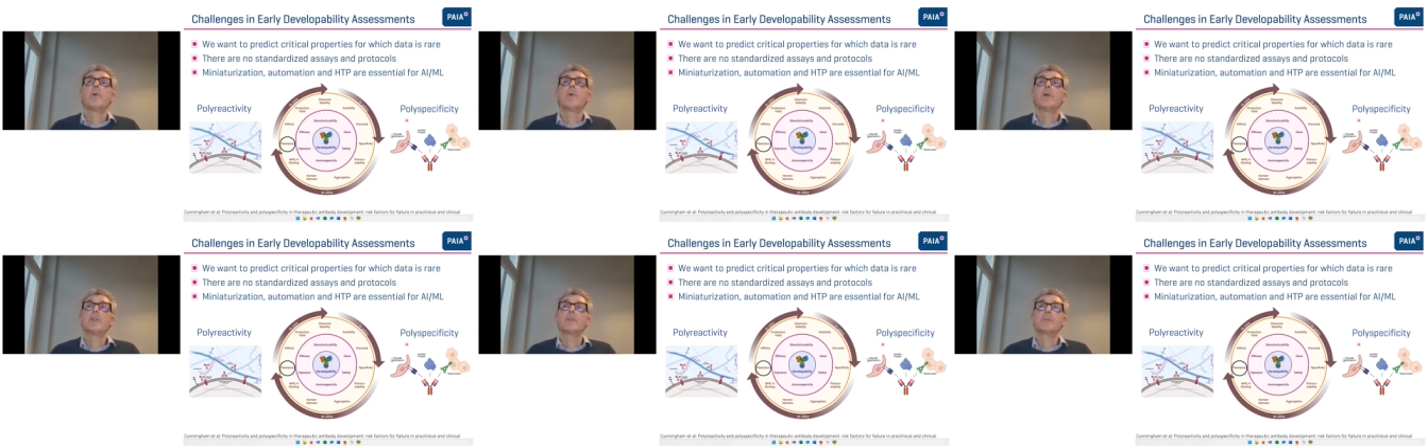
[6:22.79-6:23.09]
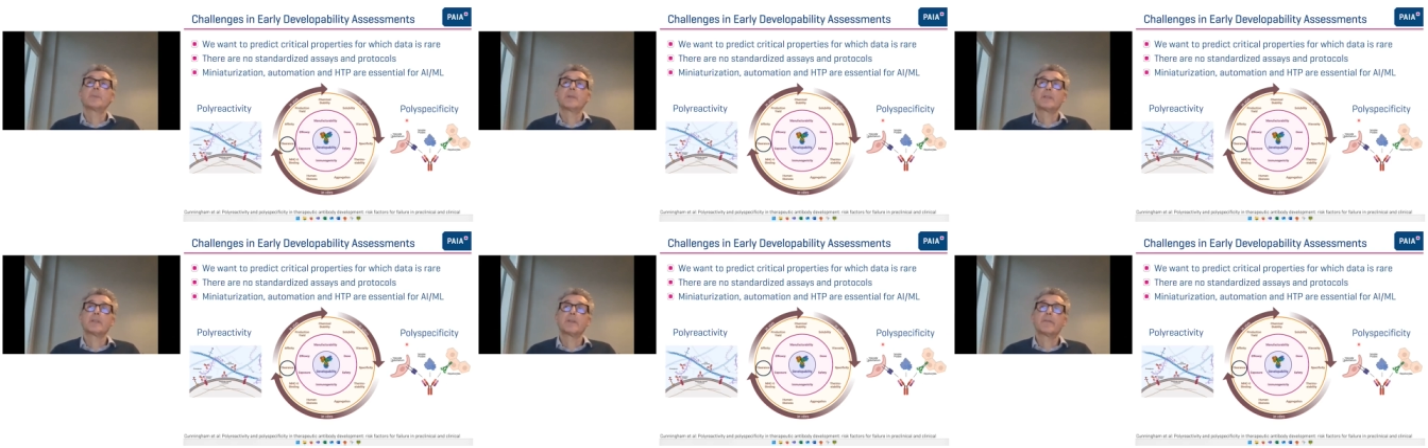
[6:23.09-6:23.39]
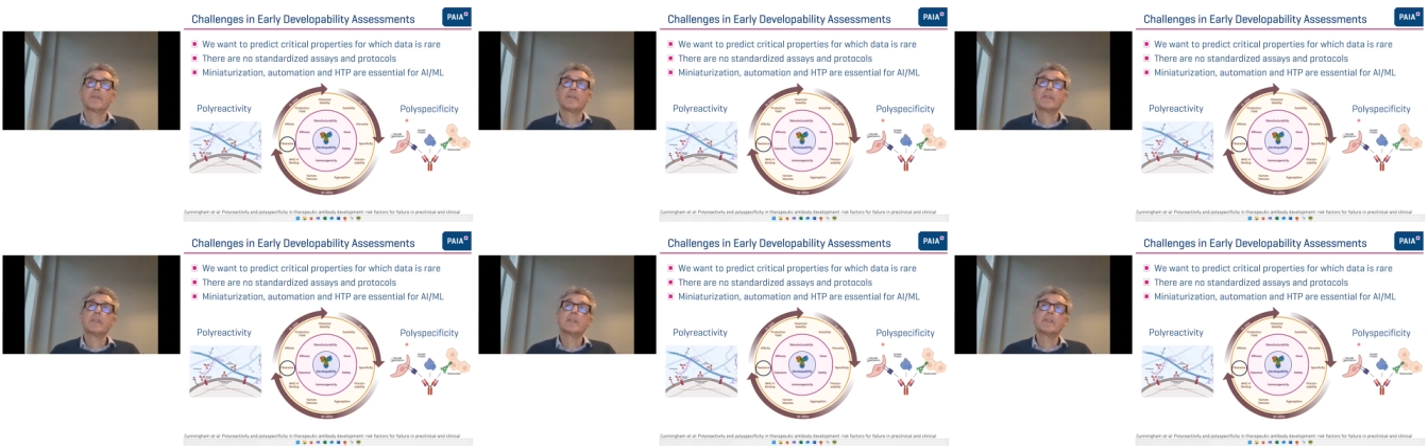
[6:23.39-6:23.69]

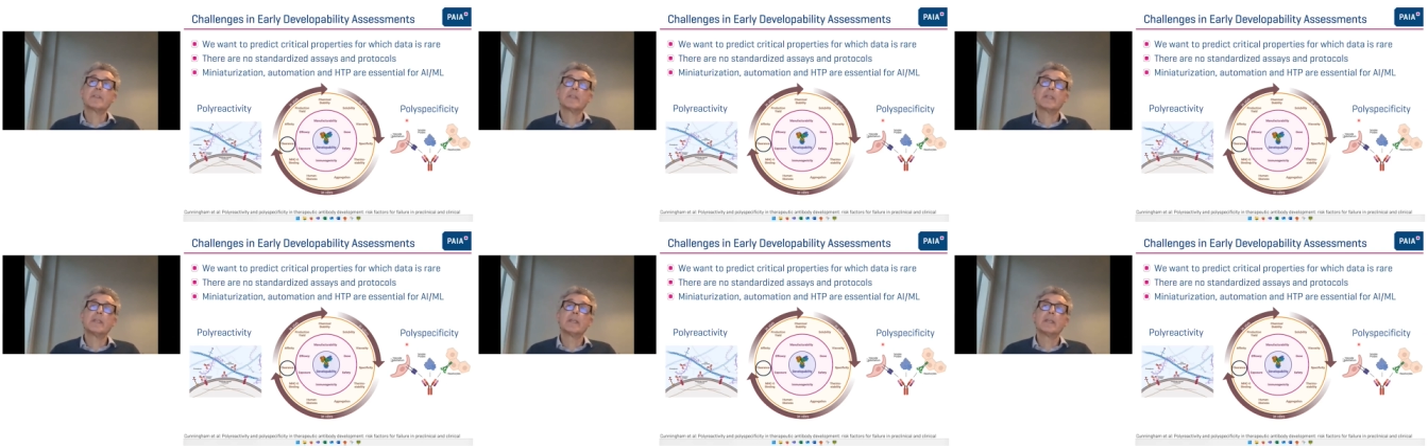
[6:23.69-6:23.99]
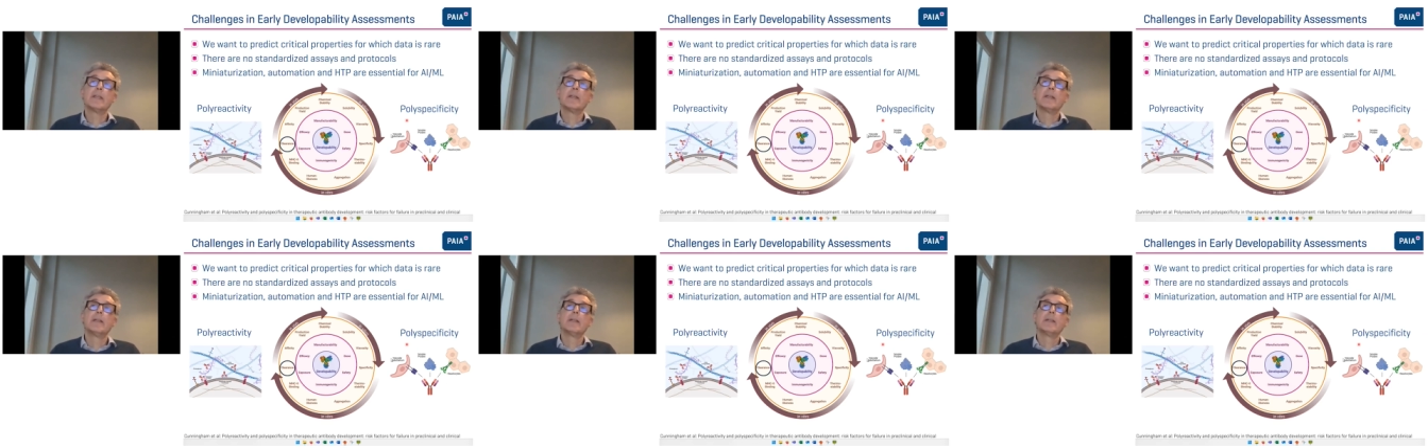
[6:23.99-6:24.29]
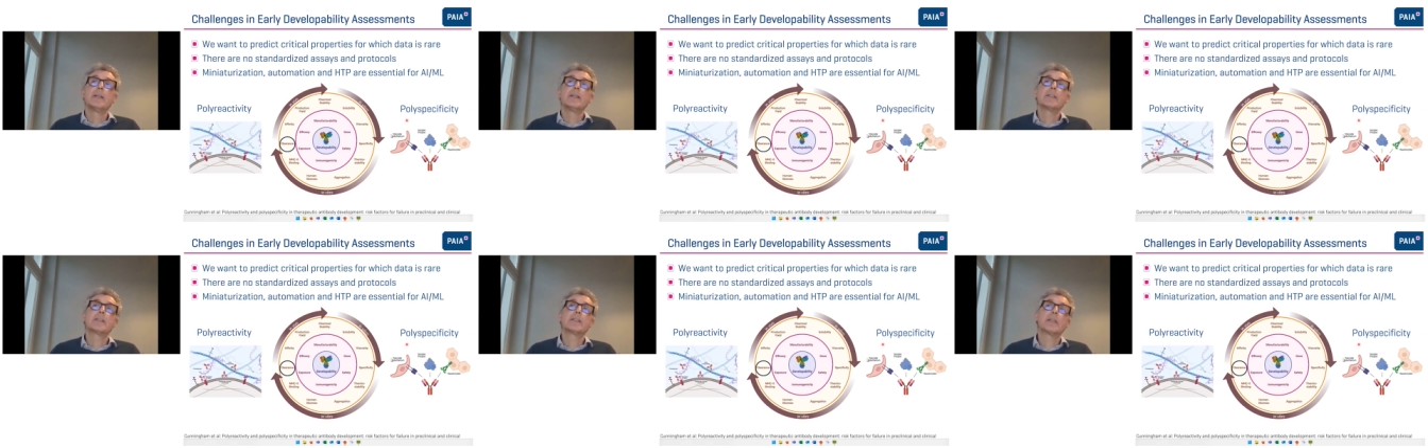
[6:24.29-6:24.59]
polyspecificity
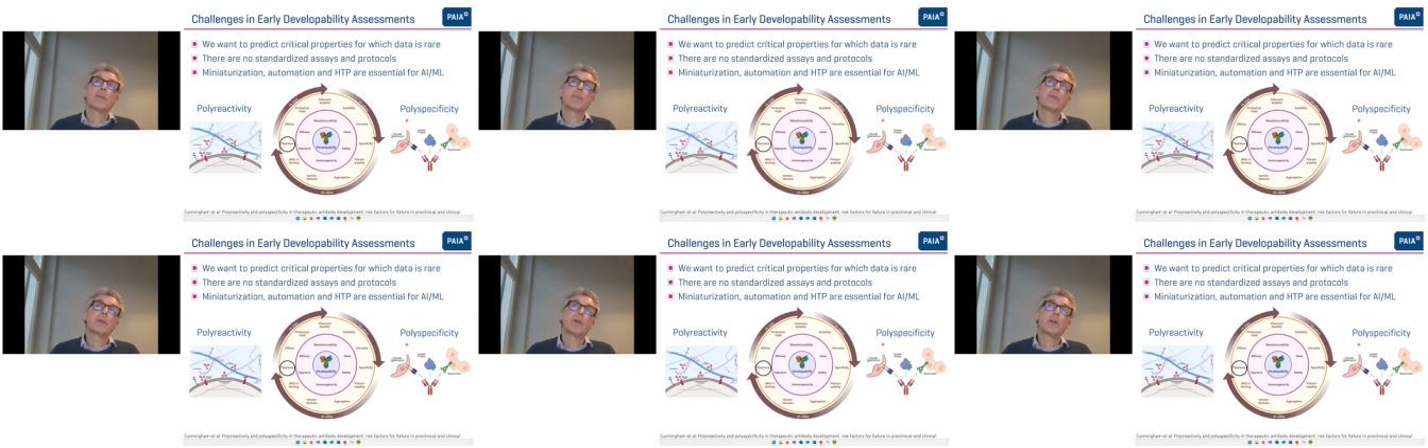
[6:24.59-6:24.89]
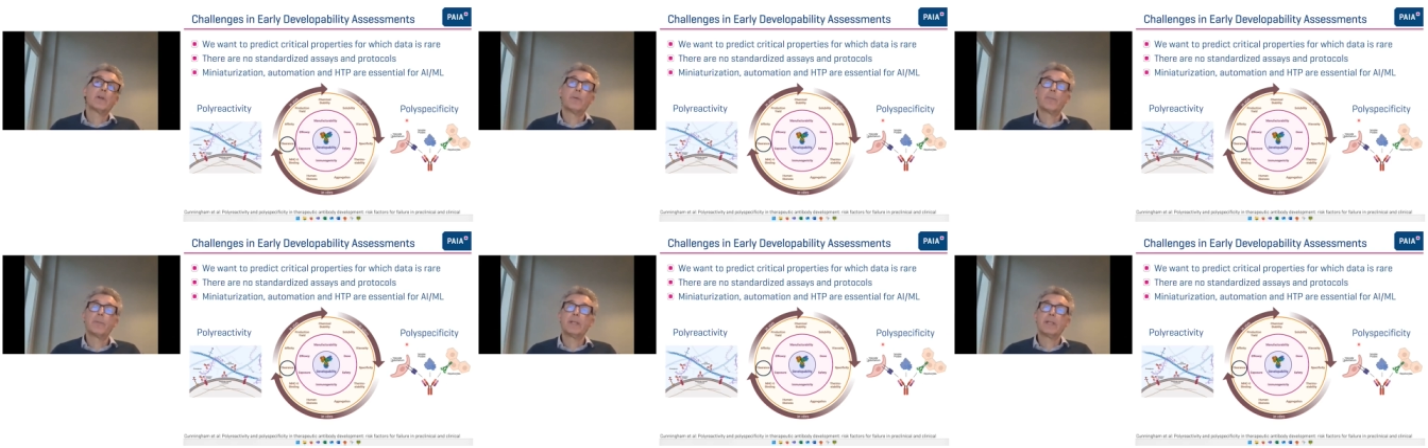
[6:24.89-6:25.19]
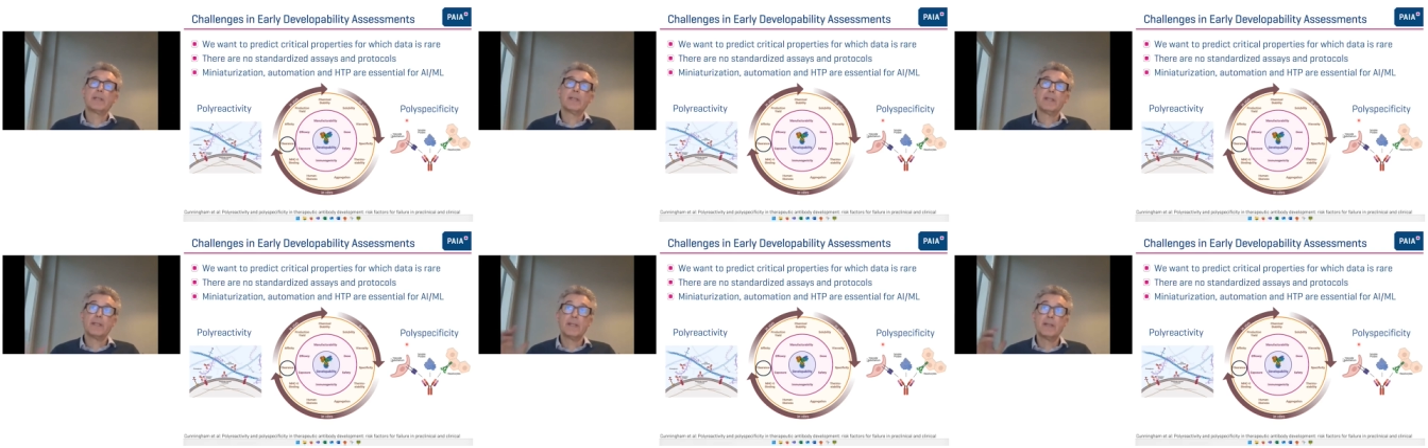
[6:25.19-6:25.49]
is something
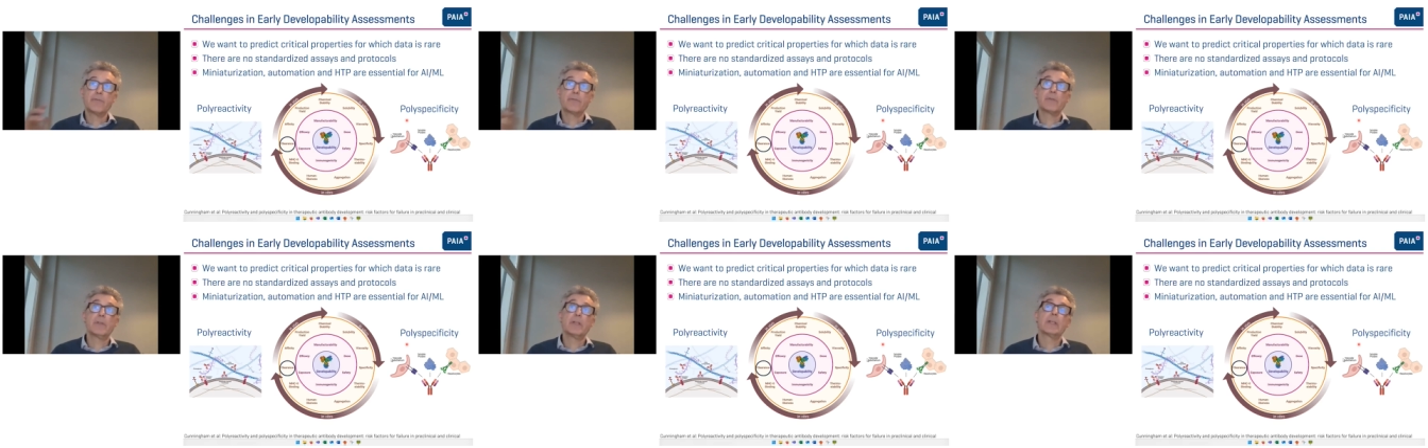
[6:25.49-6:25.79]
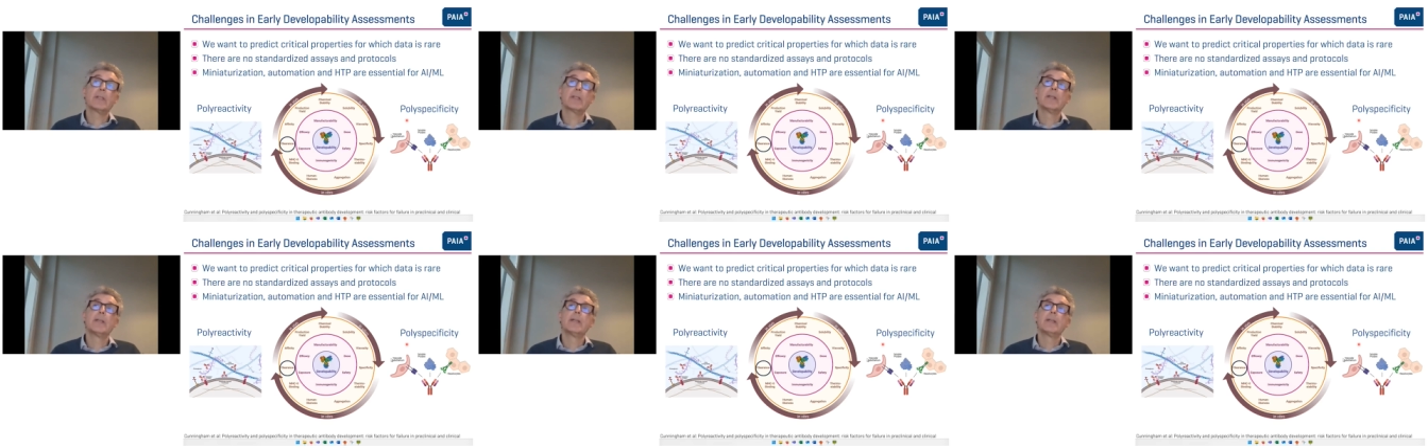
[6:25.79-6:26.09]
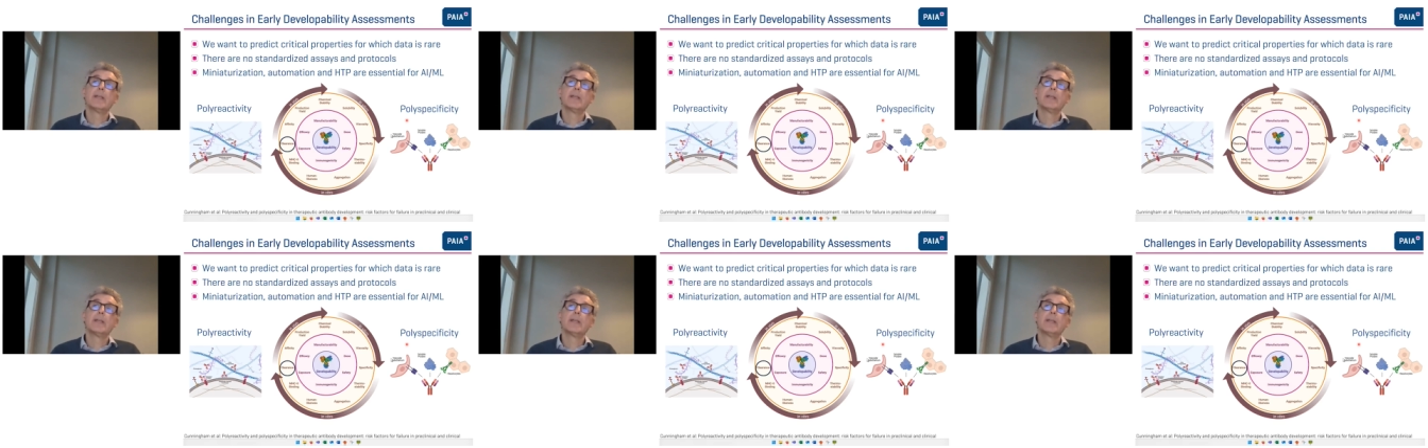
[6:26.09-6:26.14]
completely different.